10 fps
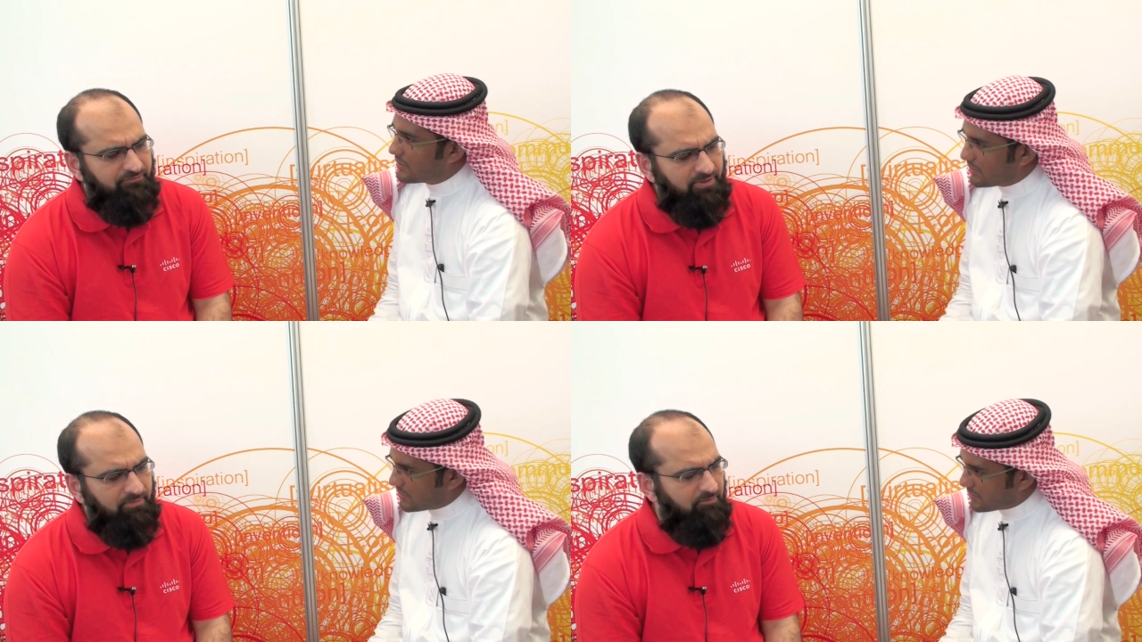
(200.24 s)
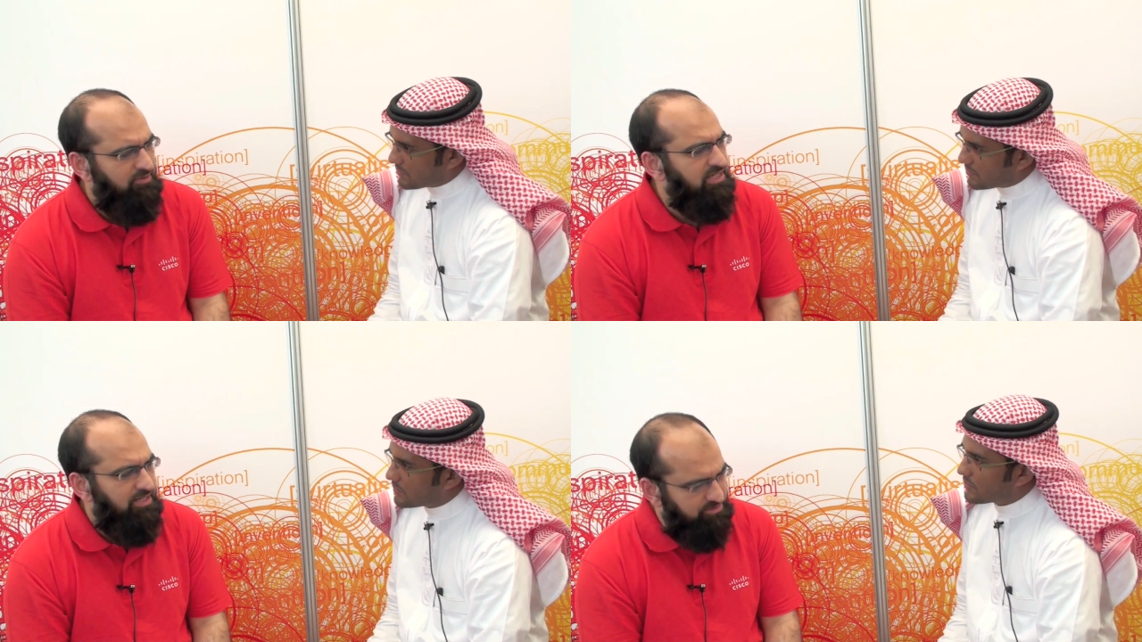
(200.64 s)
Speaker 1: frame. It
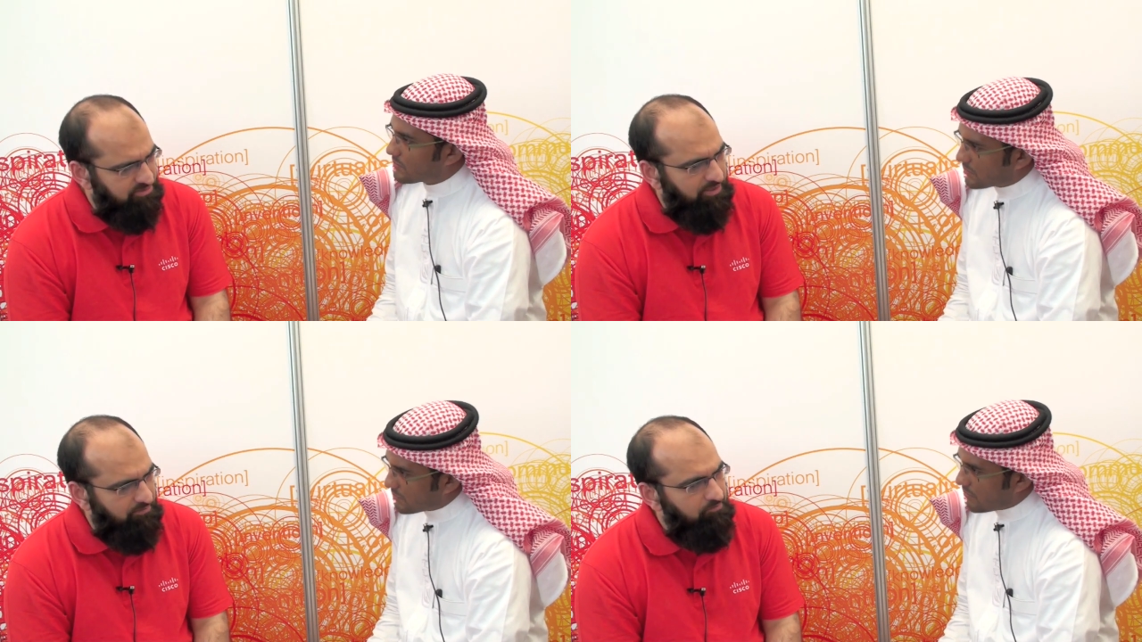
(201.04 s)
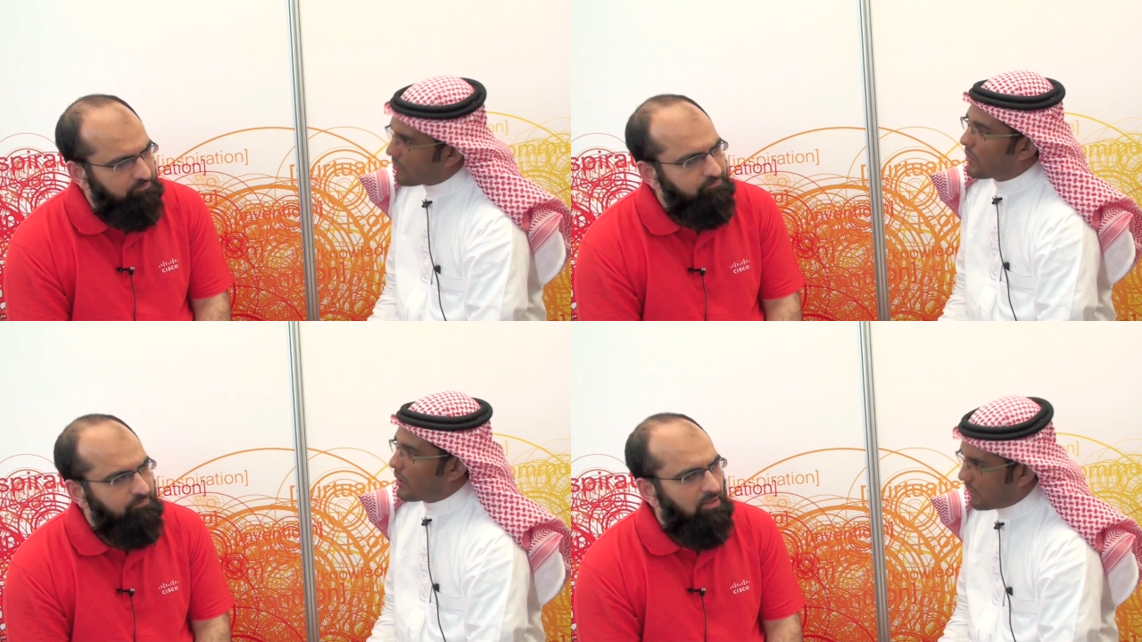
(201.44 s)
will take its time
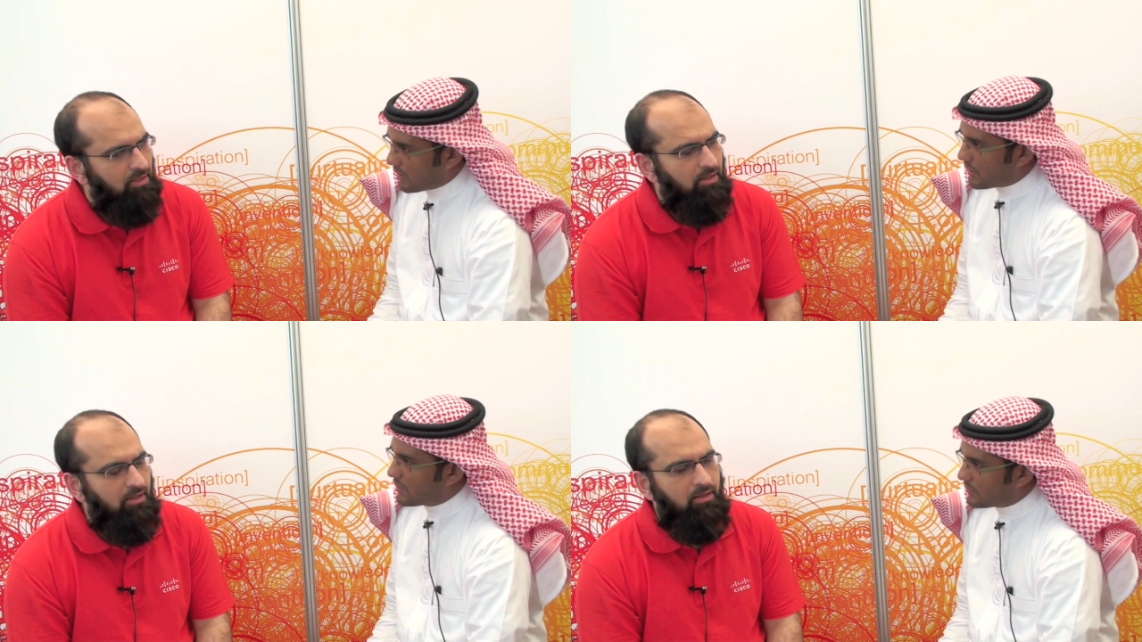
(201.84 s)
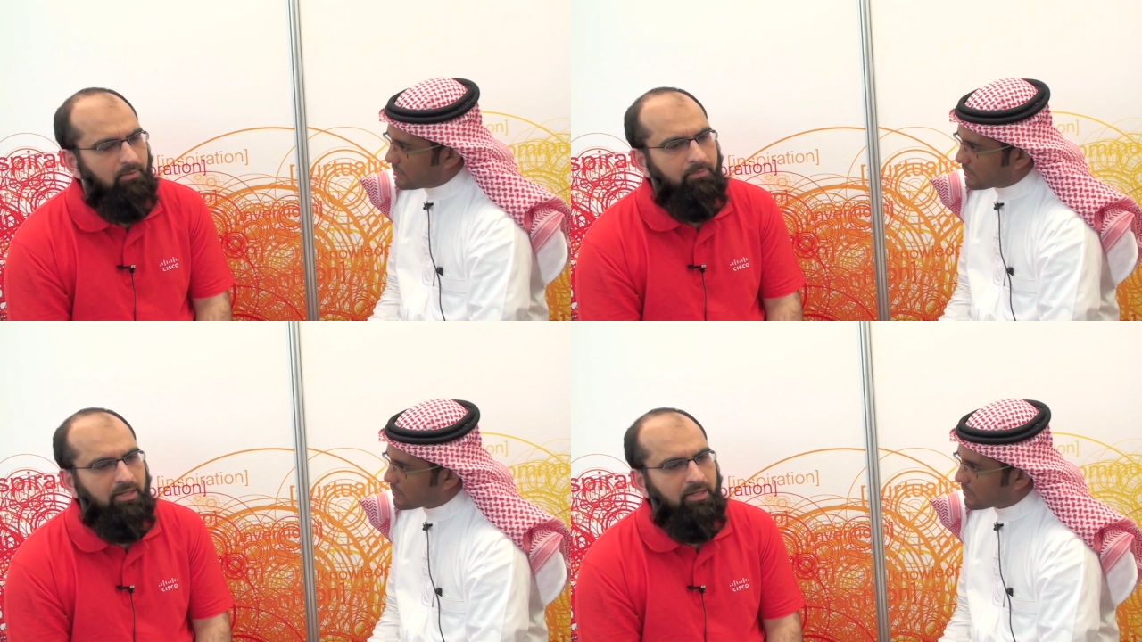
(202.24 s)
uh,